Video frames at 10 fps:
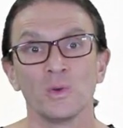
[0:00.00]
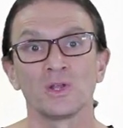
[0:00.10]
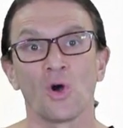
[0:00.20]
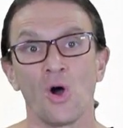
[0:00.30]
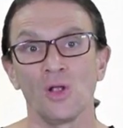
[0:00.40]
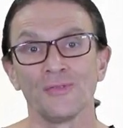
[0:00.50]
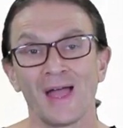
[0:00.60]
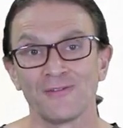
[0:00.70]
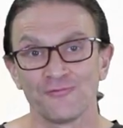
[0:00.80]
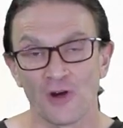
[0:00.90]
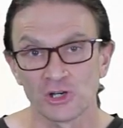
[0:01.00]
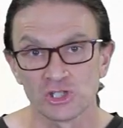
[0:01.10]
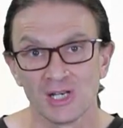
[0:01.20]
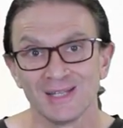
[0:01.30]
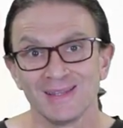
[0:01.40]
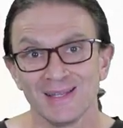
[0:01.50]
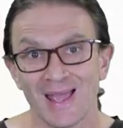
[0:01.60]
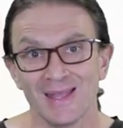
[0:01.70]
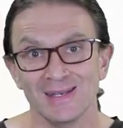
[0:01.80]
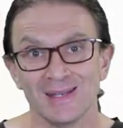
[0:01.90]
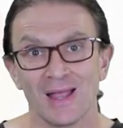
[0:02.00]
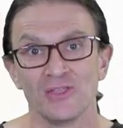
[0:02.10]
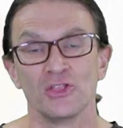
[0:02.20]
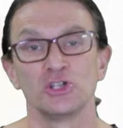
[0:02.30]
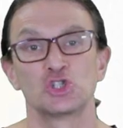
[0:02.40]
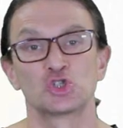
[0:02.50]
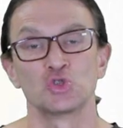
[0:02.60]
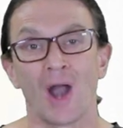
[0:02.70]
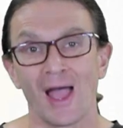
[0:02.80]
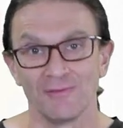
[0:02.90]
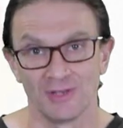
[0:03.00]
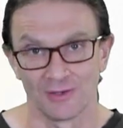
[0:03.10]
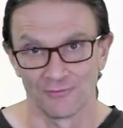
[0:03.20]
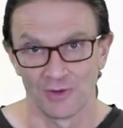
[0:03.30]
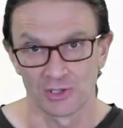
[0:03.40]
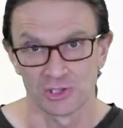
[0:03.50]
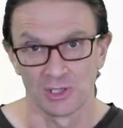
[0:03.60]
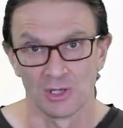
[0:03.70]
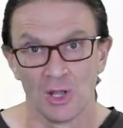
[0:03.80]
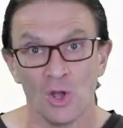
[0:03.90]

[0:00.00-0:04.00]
We call that function at the end the driving function.